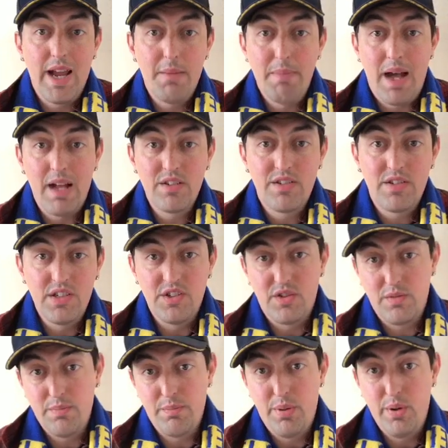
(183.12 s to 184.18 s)
Mattison's
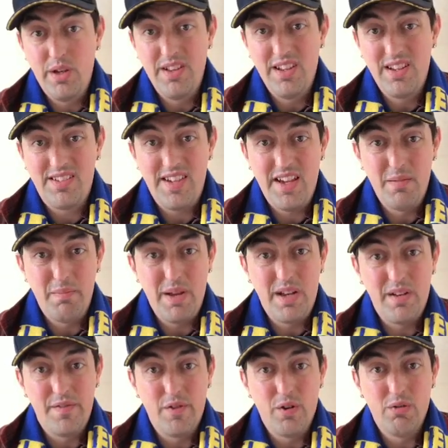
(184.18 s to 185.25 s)
put in the sin
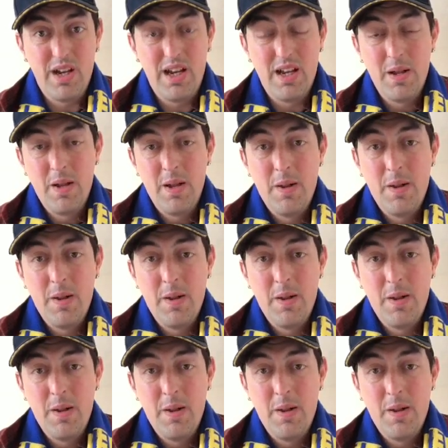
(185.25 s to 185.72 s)
bin for it